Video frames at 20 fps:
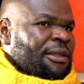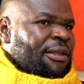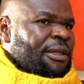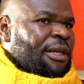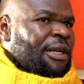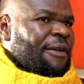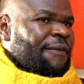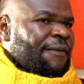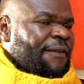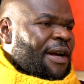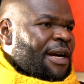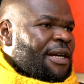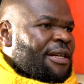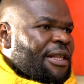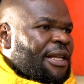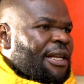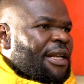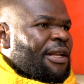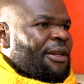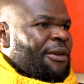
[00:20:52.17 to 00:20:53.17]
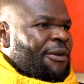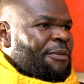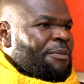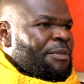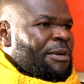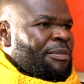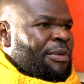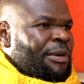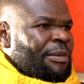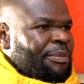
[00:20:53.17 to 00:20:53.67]
and the fact that a lot of
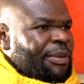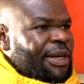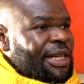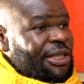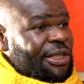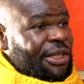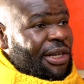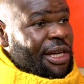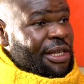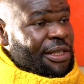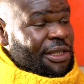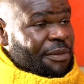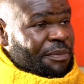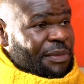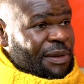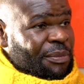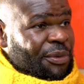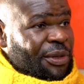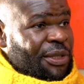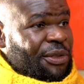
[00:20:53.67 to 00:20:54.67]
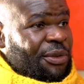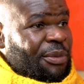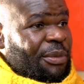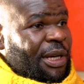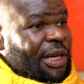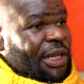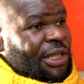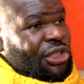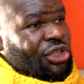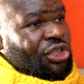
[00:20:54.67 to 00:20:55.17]
people are pressurizing people into
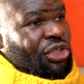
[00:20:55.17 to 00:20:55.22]
marriage.